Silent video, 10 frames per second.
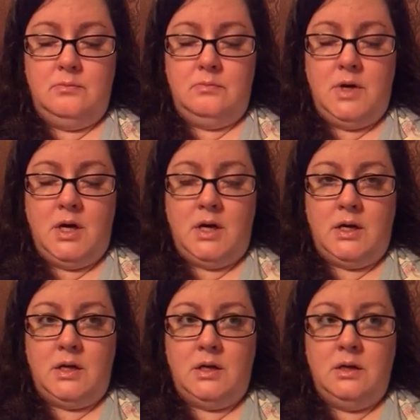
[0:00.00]

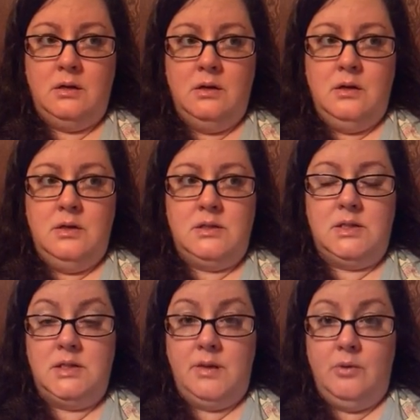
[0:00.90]
my
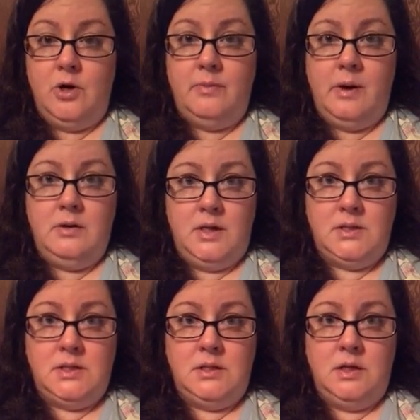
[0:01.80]
since I burn about
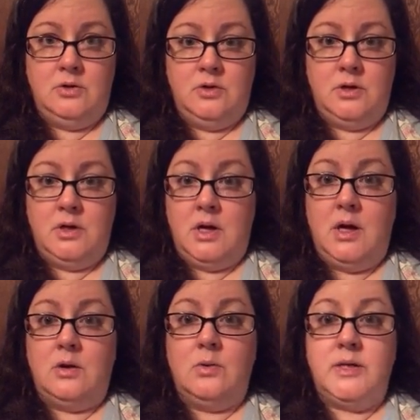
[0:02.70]
1900
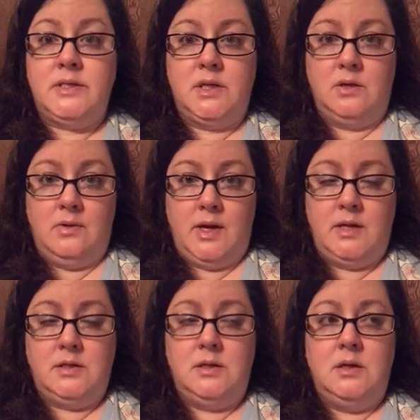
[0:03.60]
at a resting
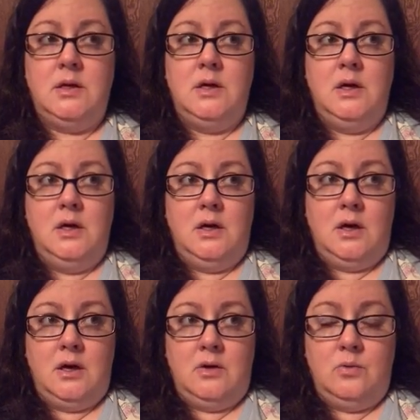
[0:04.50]
rate,
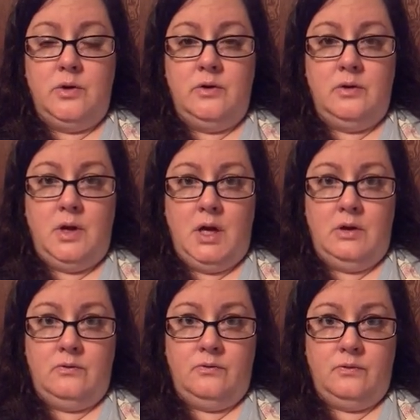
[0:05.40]
we
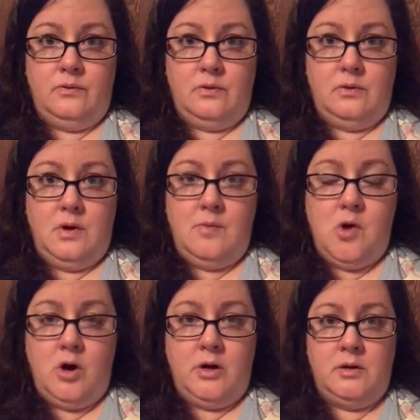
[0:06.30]
have I'm
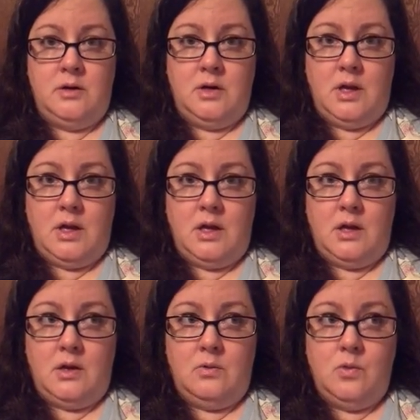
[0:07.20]
on
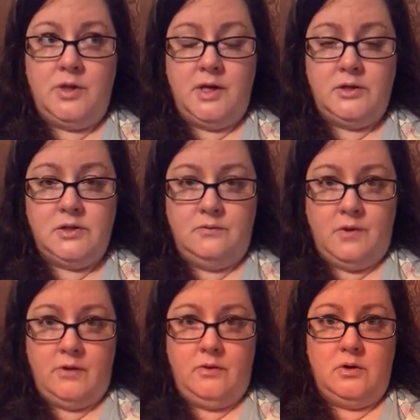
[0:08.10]
a
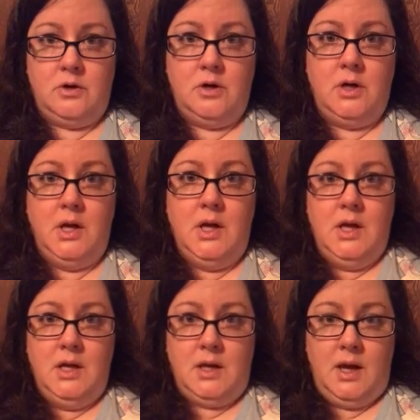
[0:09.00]
1500
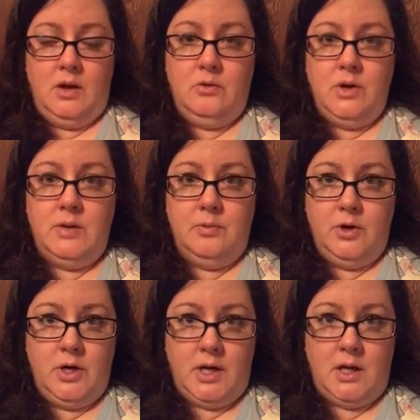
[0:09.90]
calorie
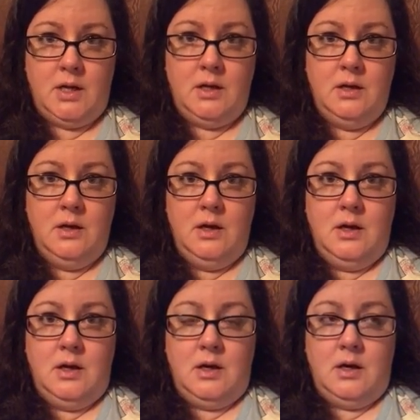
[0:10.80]
per day
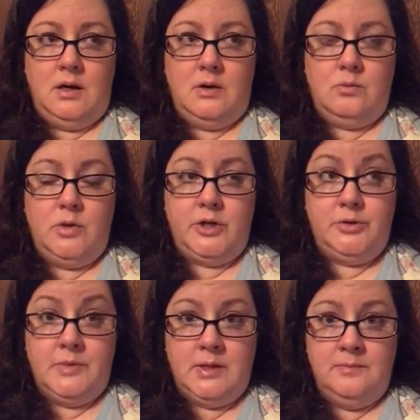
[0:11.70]

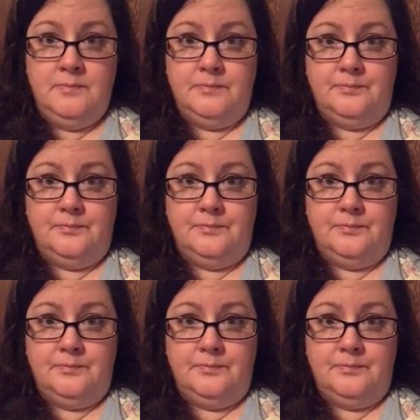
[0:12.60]
regimen,